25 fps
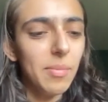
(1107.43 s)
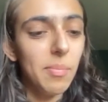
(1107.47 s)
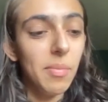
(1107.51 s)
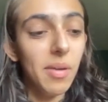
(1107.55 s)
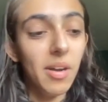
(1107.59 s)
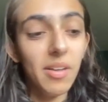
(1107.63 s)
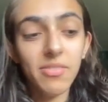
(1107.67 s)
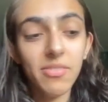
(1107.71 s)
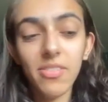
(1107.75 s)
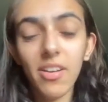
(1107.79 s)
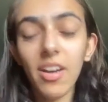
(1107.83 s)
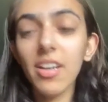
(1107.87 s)

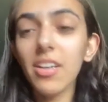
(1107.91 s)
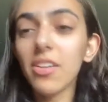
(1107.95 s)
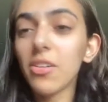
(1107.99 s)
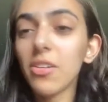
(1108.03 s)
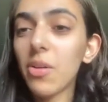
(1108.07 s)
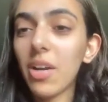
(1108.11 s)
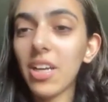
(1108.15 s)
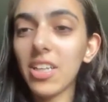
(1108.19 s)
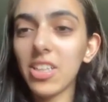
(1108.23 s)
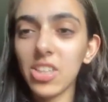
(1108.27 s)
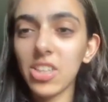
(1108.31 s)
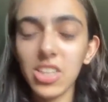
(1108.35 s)
my final
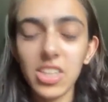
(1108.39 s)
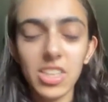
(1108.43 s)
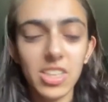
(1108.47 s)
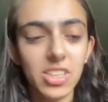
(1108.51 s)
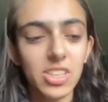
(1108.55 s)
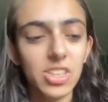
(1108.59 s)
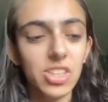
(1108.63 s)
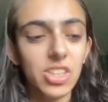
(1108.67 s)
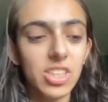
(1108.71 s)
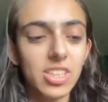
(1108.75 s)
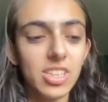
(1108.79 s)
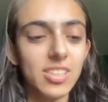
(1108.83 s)
question
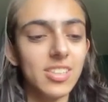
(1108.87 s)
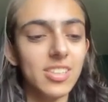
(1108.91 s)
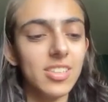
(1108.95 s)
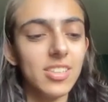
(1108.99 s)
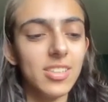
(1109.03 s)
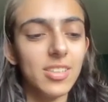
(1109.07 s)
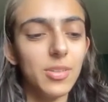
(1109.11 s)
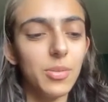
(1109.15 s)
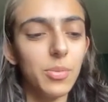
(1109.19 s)
is just,